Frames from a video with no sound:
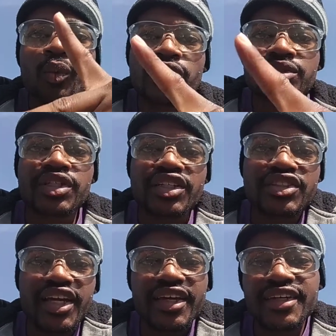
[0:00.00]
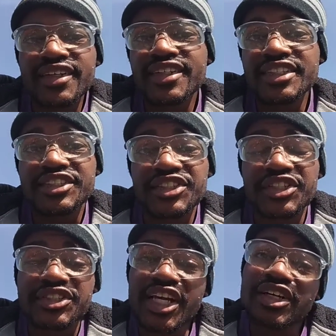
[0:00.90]
What's up, Shacklz gang? This is
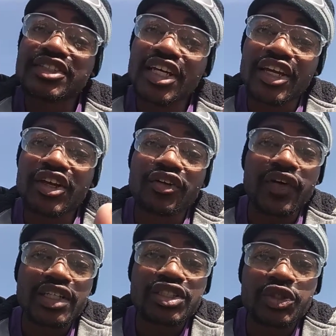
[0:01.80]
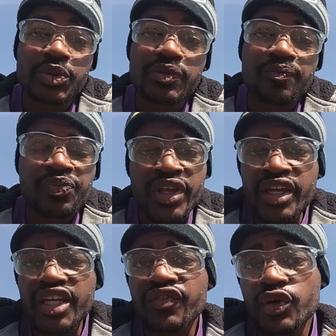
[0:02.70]
jaleelshacklz, your advice guru,
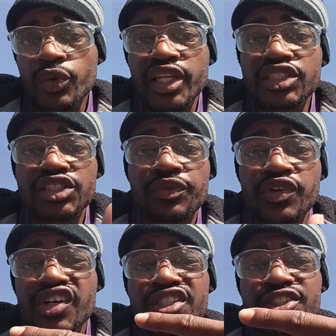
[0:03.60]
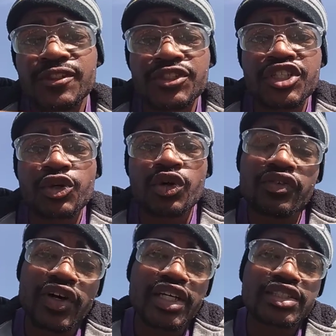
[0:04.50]
giving you relationship advice, general
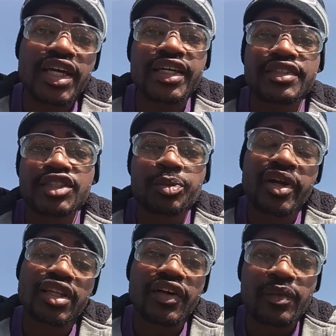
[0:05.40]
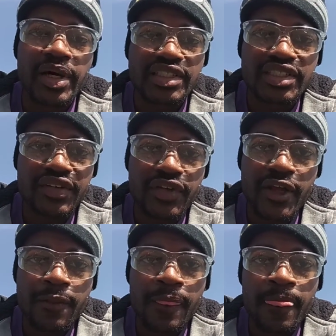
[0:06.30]
advice, and spreading love and positivity.
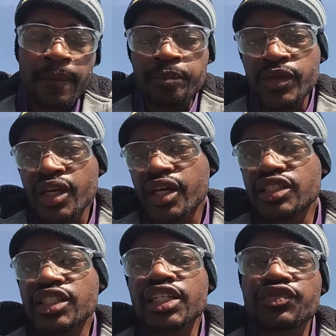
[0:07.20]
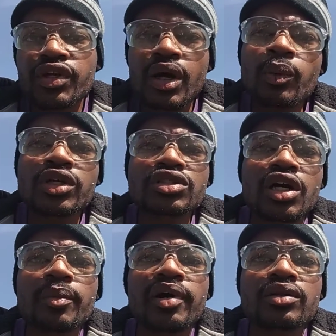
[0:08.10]
In today's video, I want to
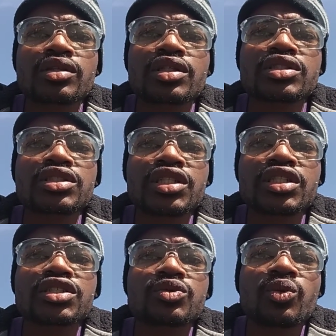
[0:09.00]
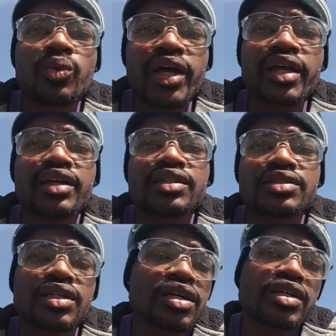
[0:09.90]
talk about the 6
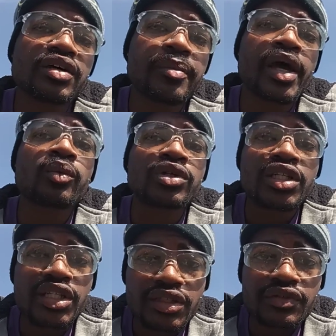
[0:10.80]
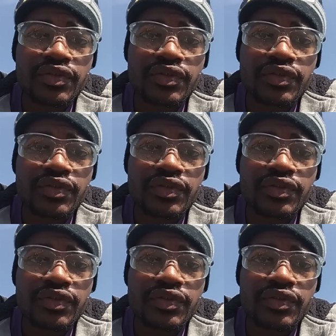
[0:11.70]
ways a good man will lead.